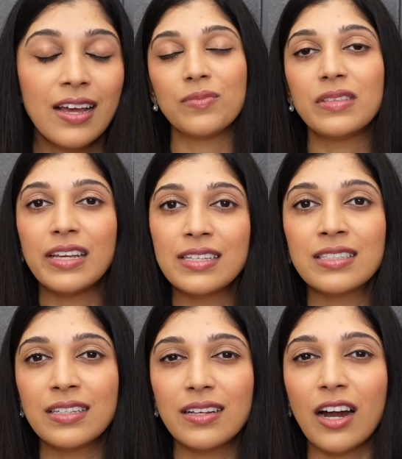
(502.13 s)

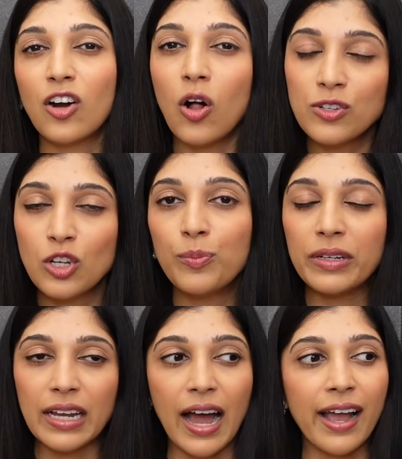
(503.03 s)
These are also
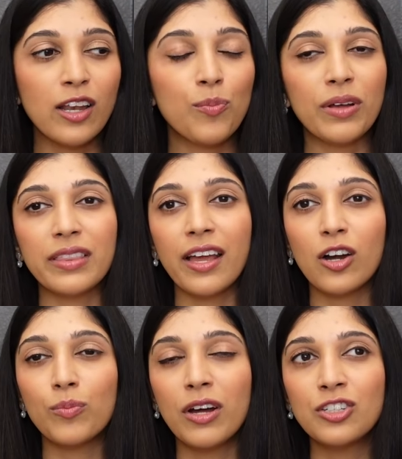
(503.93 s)
benign, but they
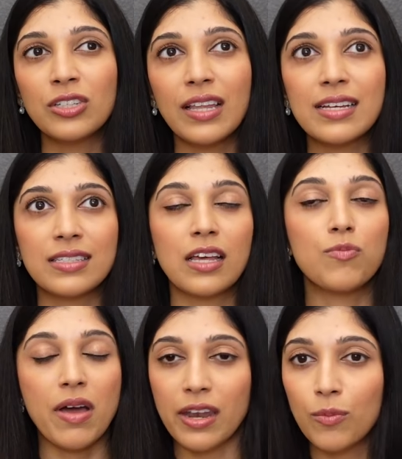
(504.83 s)
are much less
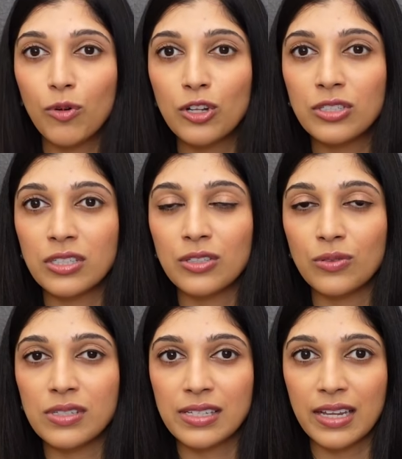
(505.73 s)
amenable
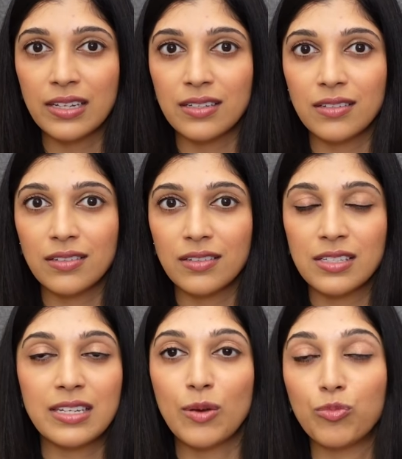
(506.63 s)
to skin
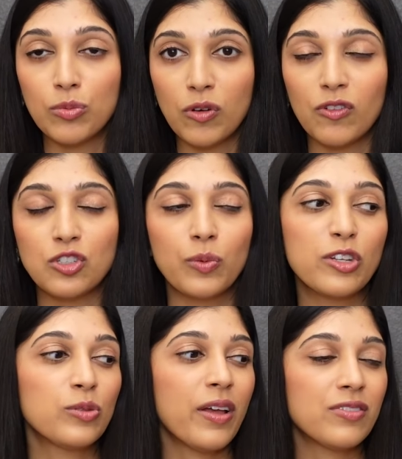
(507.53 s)
snip removal. So we
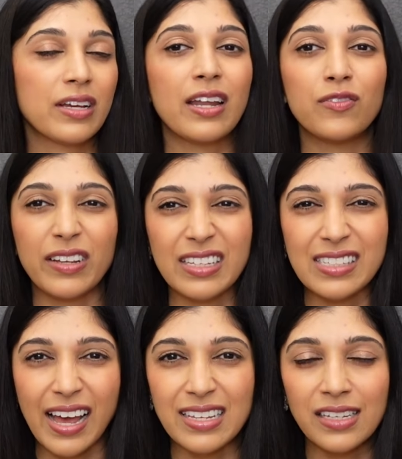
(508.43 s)
usually have to kind of
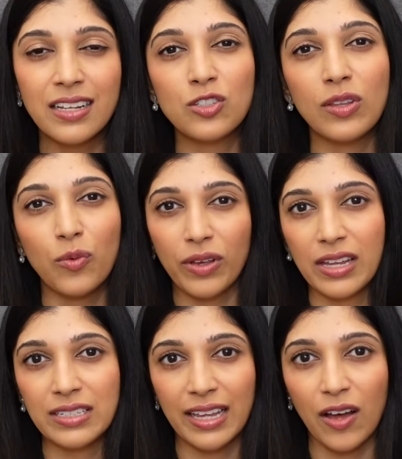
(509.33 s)
excise it so that we
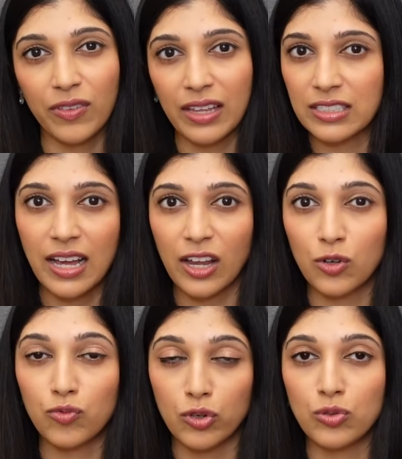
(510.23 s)
can take out the entire
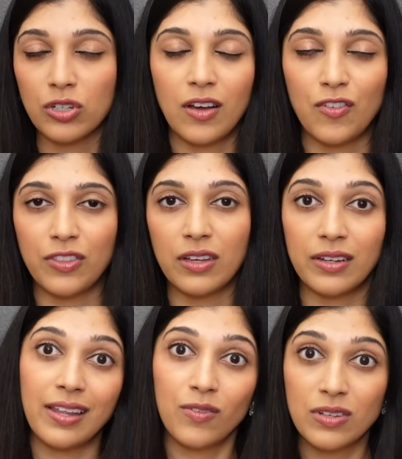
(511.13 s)
root of the
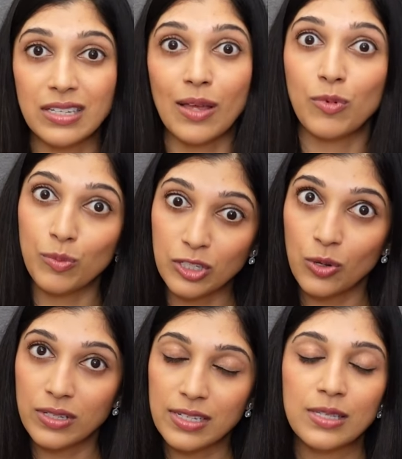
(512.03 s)
nevus
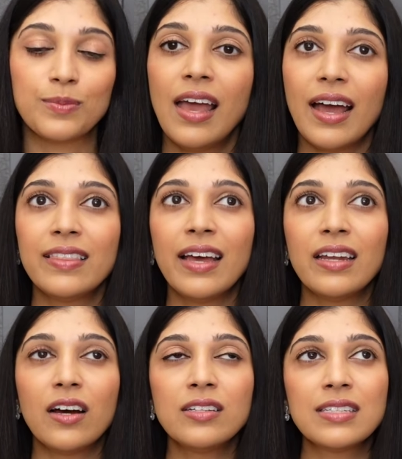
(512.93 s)
lipomatosis. And then
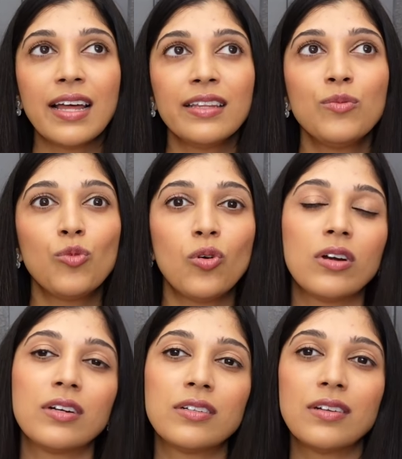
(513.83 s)
a slightly
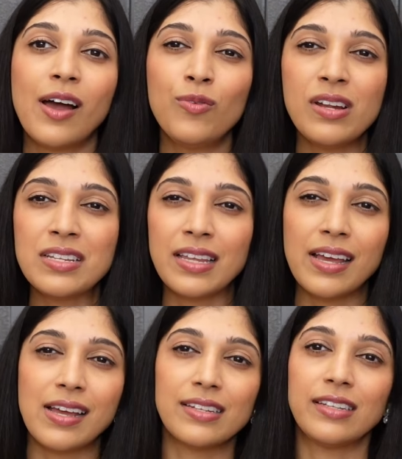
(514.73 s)
more, I wouldn't
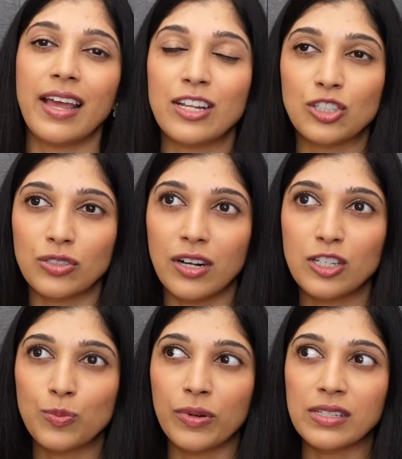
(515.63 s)
say
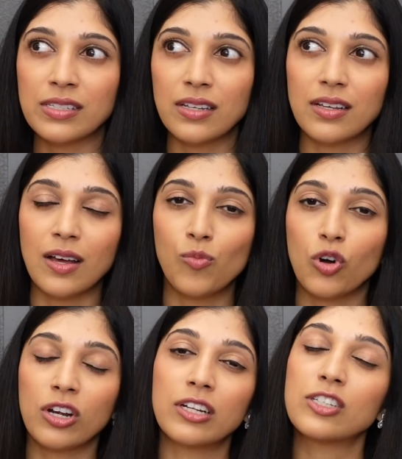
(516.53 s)
dangerous, but a more
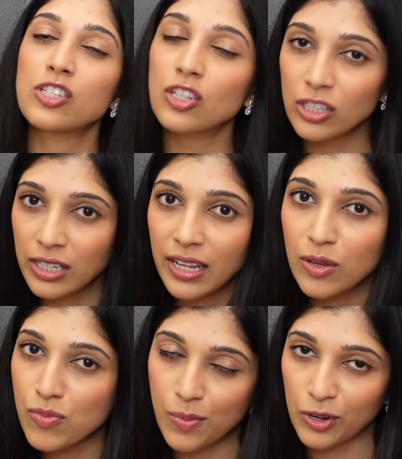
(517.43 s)
concerning
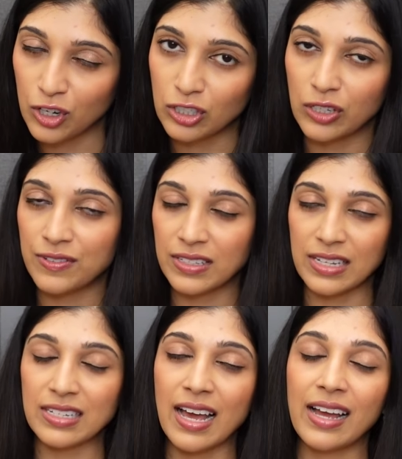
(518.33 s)
mimicker of
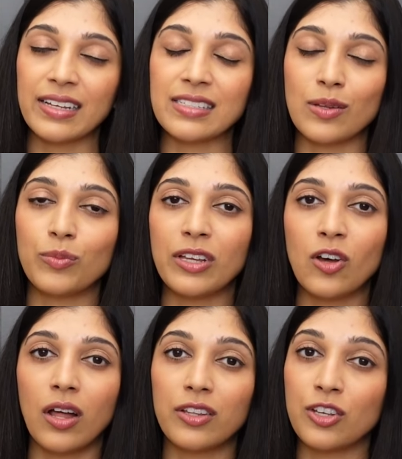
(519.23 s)
skin tag is something
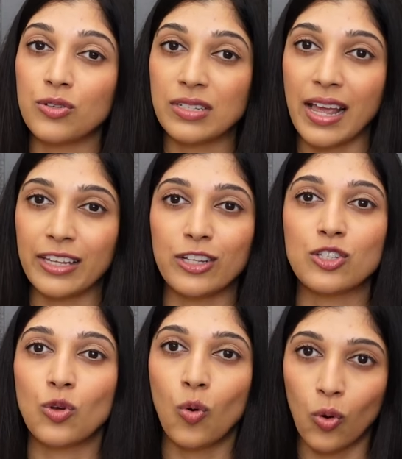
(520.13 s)
called the
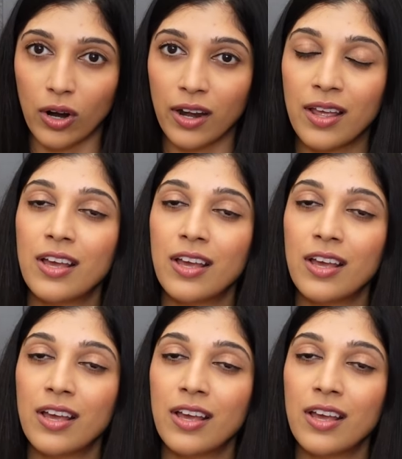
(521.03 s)
cutaneous horn.